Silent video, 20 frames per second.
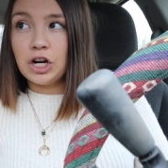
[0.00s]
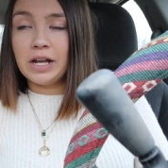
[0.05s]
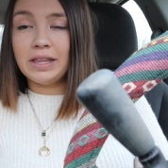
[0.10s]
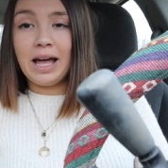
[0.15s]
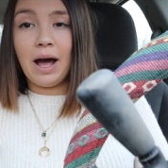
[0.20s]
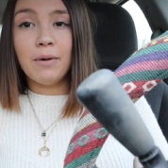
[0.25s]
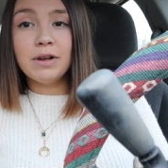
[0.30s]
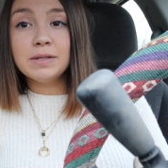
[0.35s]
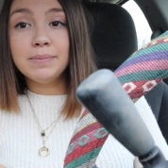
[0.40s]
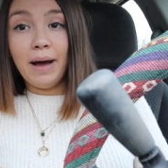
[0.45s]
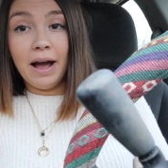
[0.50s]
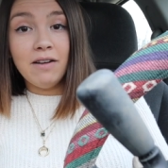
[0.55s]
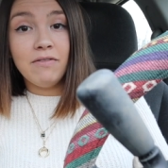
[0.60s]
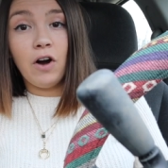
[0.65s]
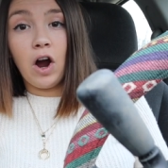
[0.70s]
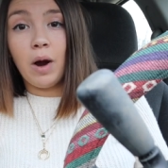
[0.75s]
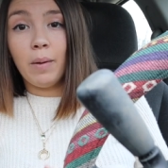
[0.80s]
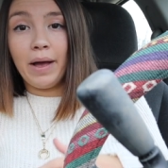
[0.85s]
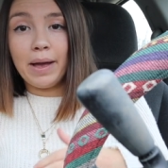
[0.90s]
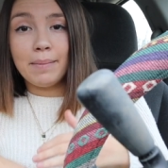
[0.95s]
And that was by
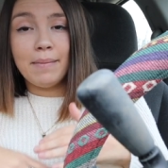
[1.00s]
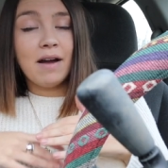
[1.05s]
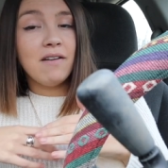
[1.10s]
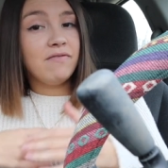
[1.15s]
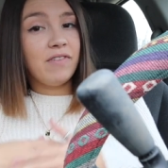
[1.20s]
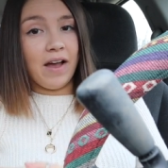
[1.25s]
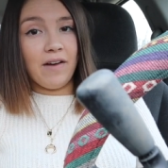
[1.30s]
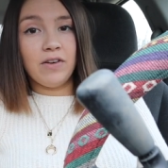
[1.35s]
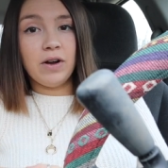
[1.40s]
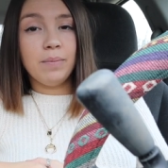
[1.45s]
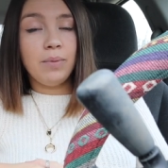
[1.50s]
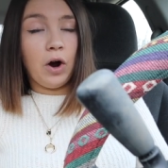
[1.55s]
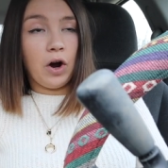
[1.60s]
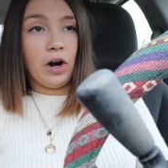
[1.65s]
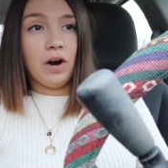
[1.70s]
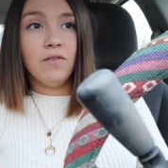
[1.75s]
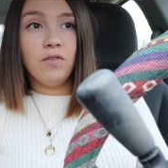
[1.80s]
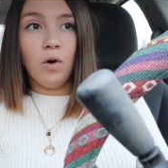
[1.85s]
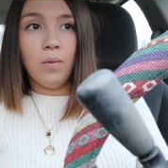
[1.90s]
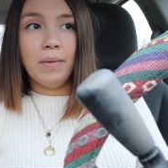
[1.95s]
far like my favorite
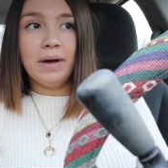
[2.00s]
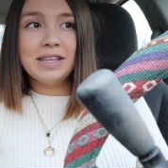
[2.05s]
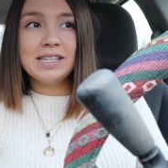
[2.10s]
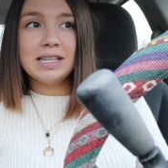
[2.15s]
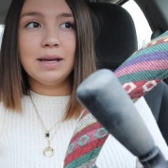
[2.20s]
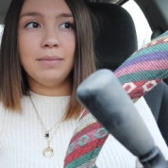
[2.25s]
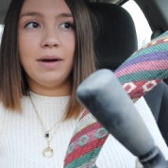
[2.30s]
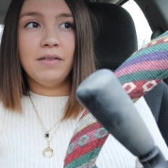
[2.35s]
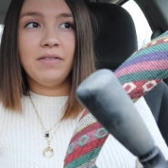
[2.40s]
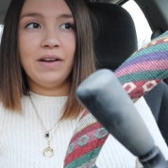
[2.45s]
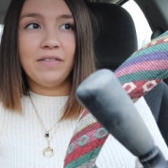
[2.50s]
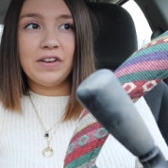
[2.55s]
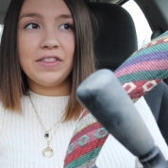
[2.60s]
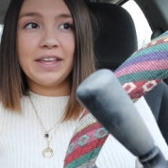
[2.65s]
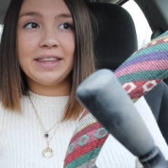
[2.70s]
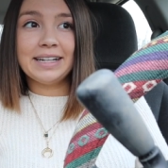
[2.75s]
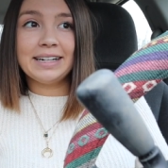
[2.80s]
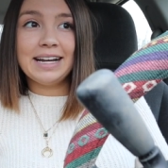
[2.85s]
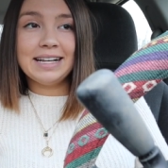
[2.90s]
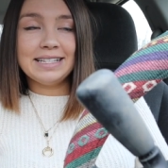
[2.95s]
part of Ole Miss and my favorite
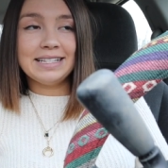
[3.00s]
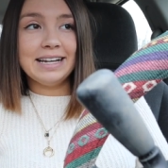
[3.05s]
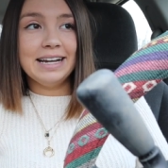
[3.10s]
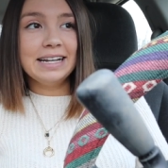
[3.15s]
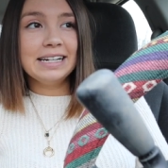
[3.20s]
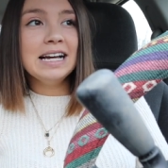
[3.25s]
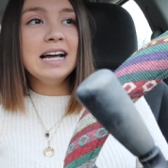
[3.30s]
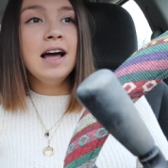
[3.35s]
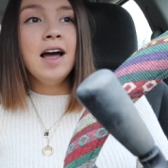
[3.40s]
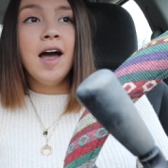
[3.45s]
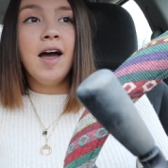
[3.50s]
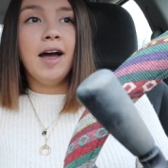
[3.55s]
thing that I did.